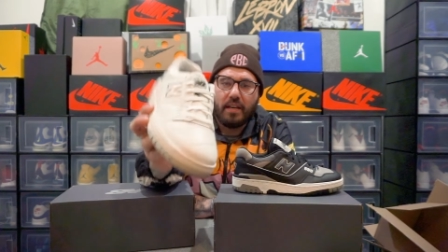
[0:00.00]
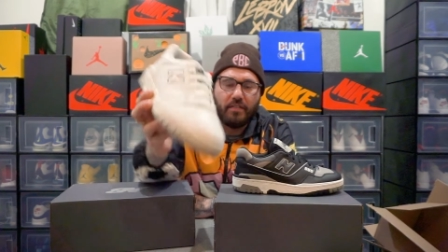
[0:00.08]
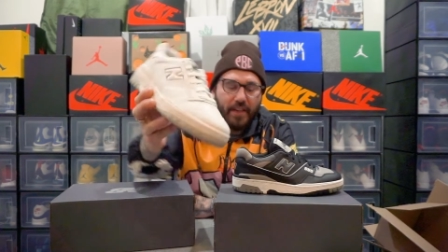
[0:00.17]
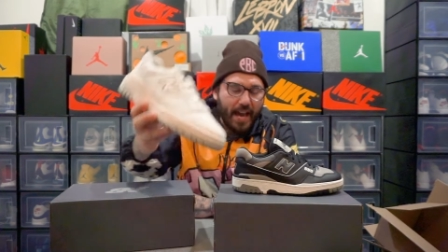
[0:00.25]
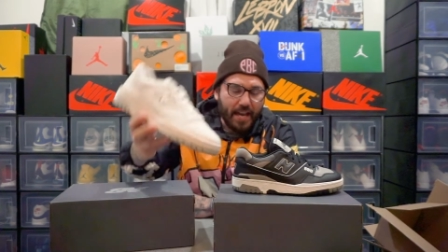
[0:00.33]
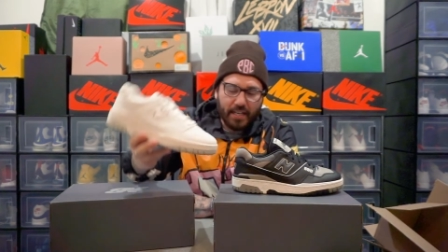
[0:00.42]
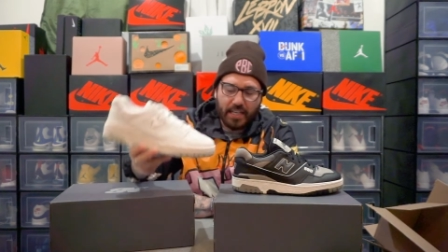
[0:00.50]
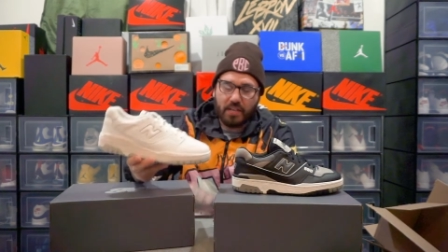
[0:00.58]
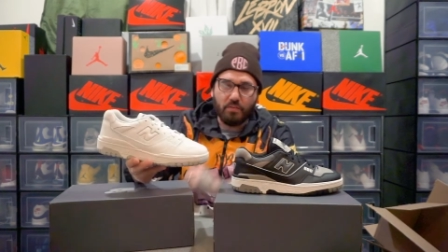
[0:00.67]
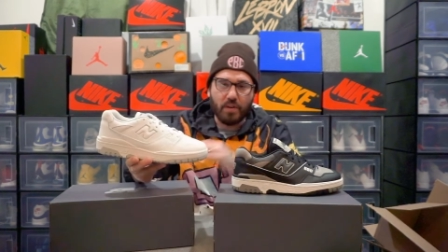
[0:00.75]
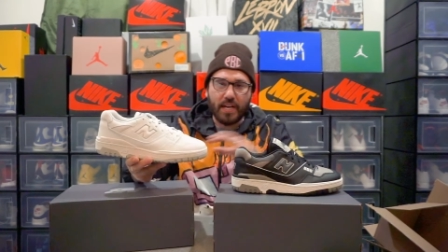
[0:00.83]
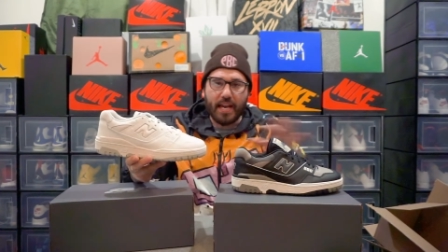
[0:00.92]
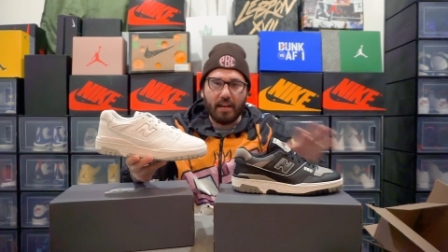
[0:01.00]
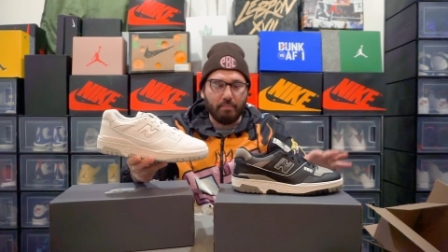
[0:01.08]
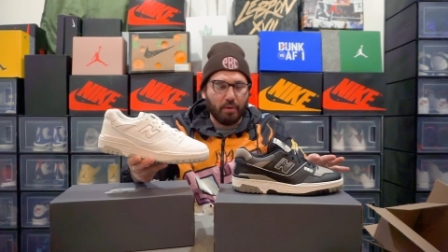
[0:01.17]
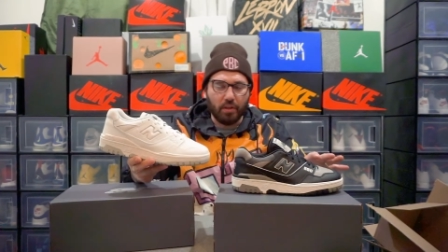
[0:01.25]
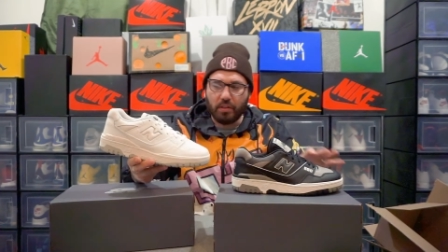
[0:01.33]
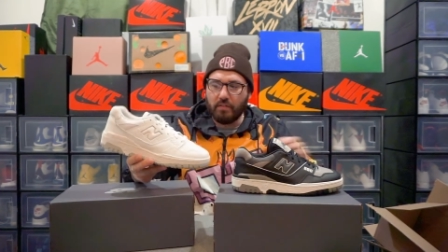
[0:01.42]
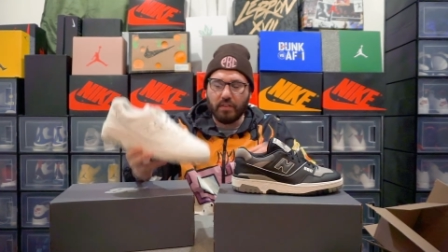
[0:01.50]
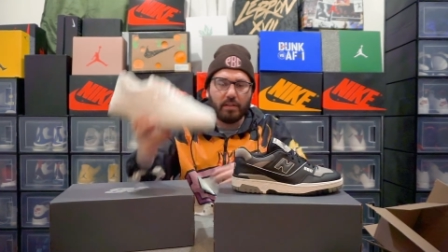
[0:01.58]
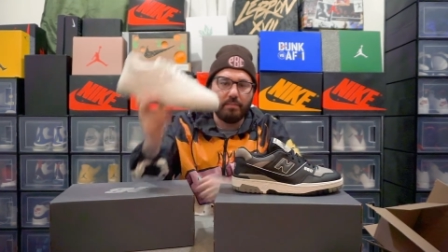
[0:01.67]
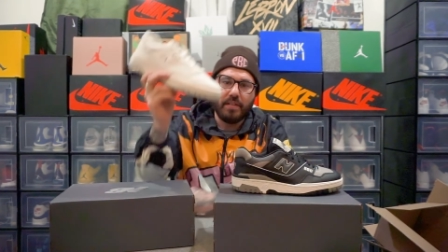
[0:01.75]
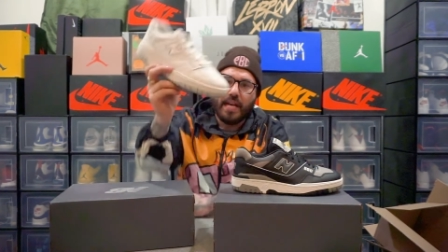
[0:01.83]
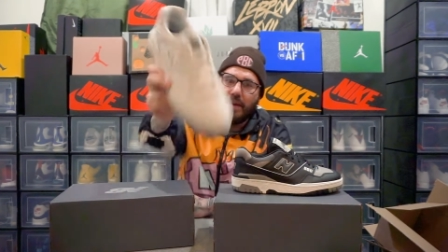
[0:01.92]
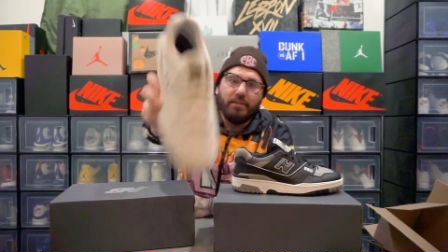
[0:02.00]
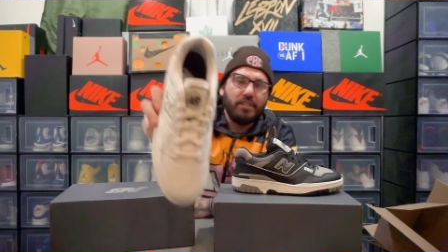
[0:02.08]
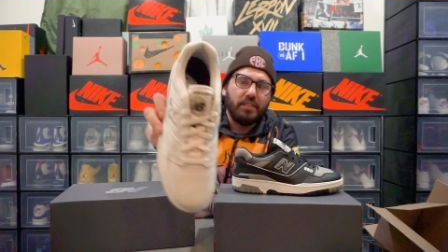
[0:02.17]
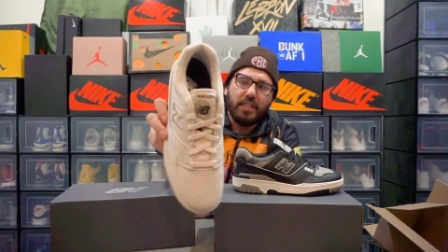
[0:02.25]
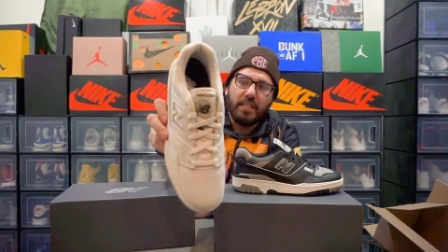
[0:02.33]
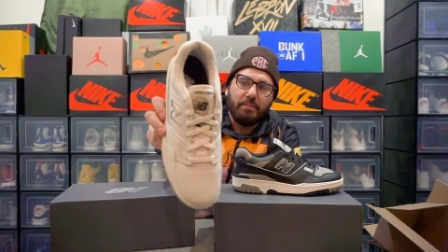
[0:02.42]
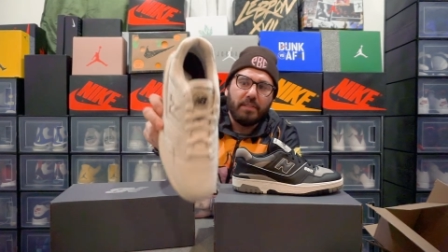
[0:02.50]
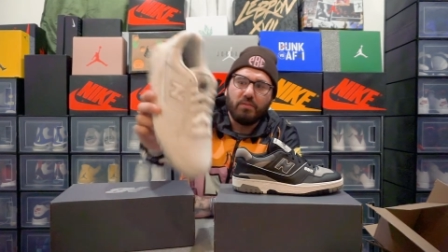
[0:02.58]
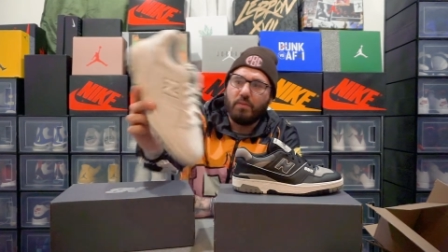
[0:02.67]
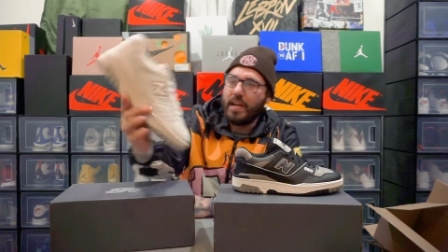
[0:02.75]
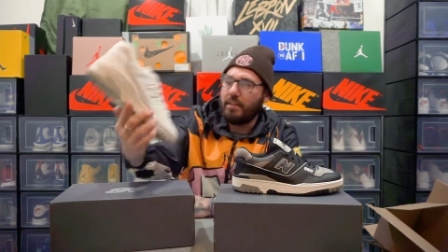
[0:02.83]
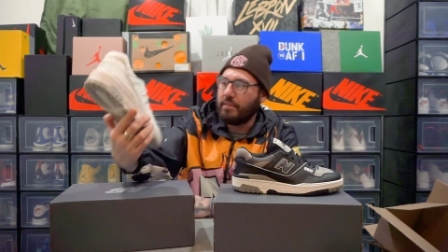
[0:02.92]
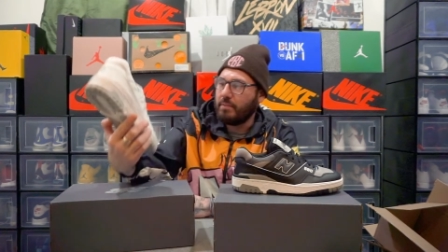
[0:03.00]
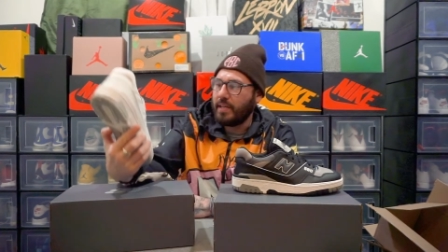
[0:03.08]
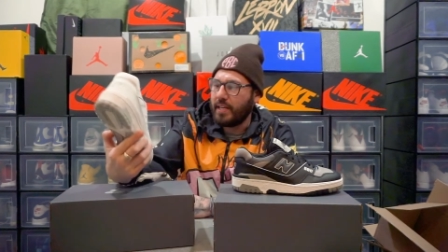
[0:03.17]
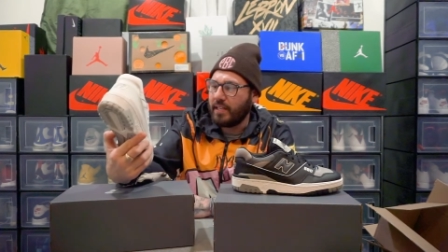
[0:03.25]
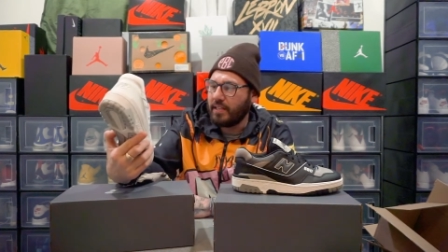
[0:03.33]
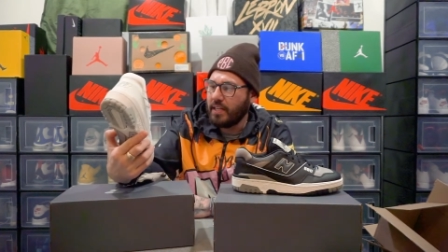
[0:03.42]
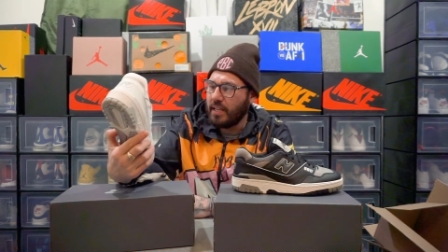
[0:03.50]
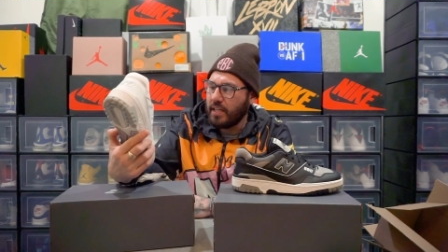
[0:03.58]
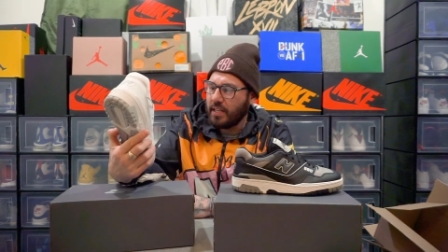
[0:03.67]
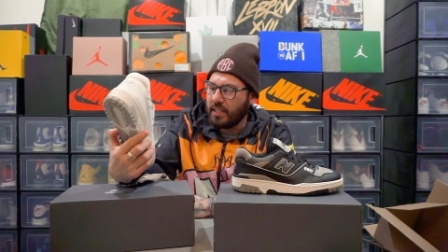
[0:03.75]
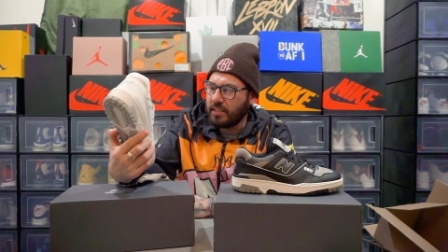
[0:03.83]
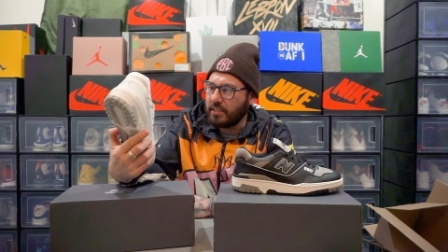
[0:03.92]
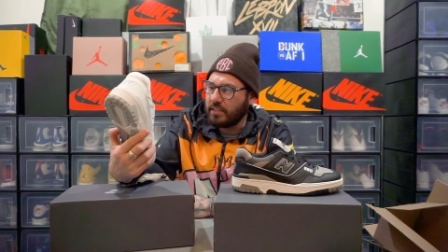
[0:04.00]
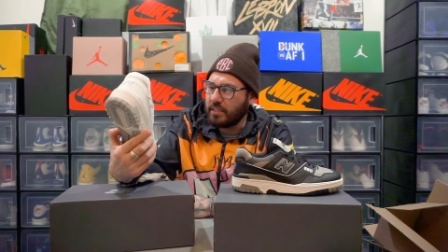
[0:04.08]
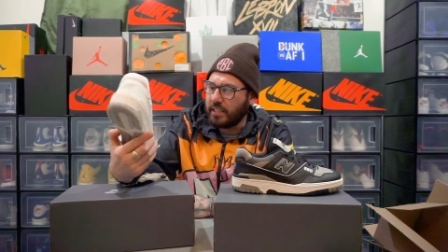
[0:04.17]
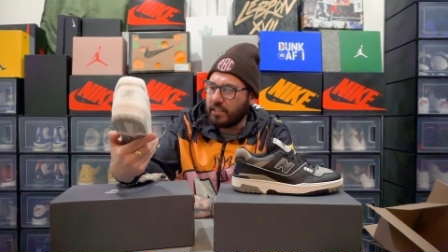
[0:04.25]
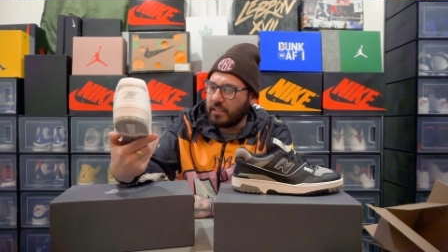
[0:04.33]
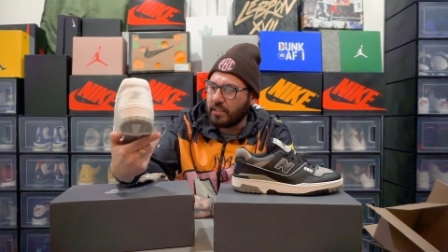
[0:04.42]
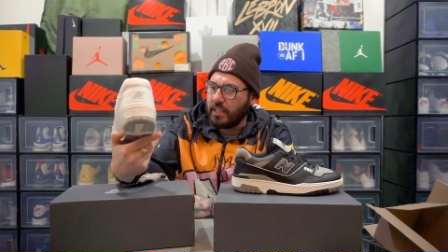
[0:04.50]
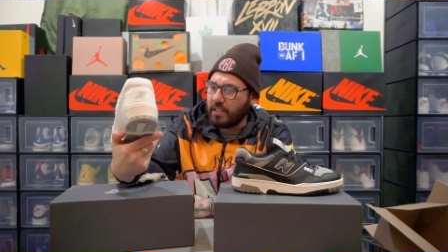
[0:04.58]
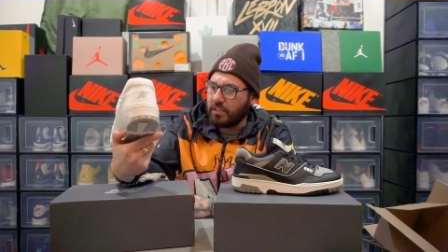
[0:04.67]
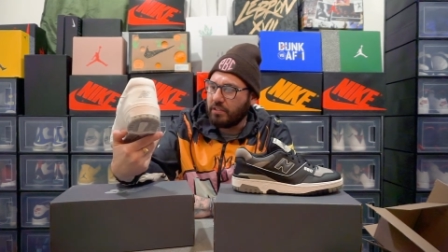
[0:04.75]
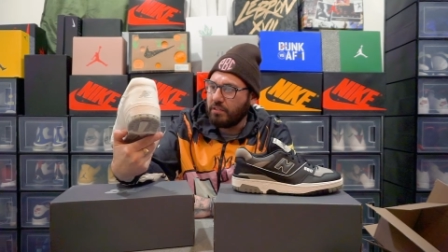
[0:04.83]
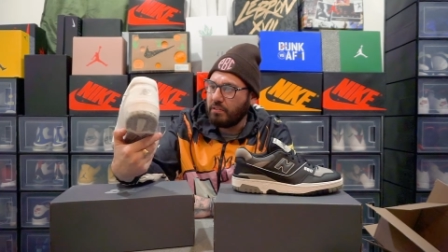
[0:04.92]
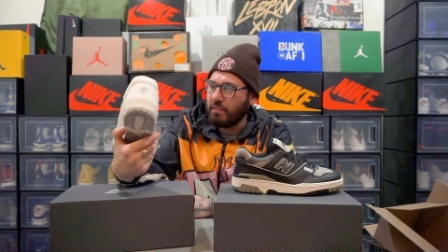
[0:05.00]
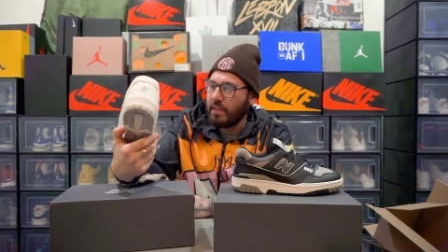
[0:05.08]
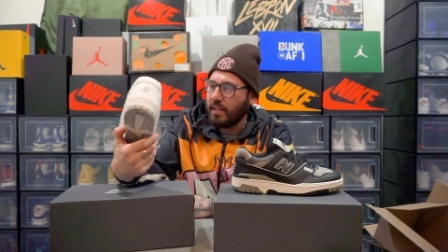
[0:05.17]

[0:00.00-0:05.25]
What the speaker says: If I had to keep one out of both of them, I would just keep this white one, man. This is such a slick shoe.